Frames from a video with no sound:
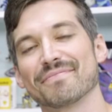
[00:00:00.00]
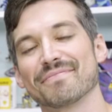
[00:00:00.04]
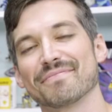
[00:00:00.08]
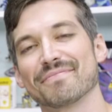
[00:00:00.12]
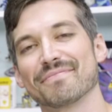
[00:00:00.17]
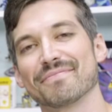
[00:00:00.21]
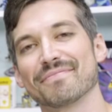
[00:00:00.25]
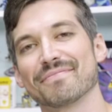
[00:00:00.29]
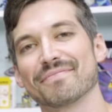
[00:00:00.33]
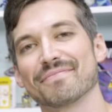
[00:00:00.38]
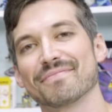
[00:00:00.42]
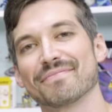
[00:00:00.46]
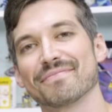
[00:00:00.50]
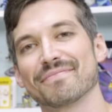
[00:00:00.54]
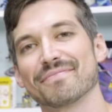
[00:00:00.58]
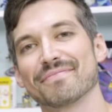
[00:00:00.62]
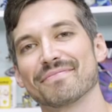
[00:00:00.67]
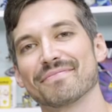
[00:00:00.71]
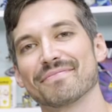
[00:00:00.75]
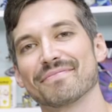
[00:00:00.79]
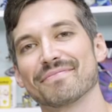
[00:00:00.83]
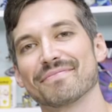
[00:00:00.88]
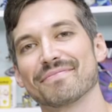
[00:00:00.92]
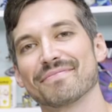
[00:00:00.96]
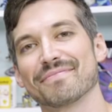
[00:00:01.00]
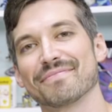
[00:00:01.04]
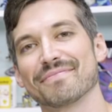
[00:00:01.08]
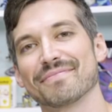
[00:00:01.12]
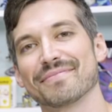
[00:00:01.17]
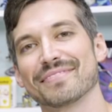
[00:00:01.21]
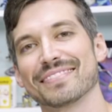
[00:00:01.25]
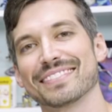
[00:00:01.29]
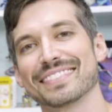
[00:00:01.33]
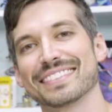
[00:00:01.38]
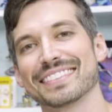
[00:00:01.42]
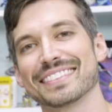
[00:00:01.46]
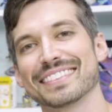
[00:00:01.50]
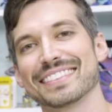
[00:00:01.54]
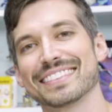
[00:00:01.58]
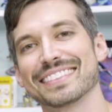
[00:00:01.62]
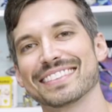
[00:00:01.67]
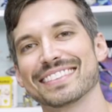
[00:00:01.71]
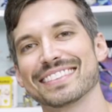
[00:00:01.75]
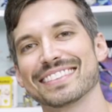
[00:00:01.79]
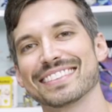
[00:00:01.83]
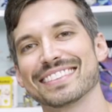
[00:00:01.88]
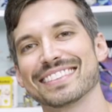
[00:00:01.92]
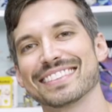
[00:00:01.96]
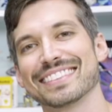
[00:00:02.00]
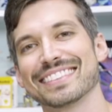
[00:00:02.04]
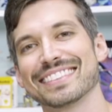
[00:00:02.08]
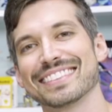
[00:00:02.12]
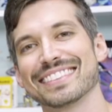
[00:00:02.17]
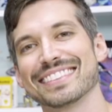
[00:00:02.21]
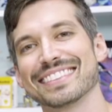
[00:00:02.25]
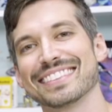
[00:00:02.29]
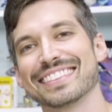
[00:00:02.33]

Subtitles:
No words are spoken by the person on screen.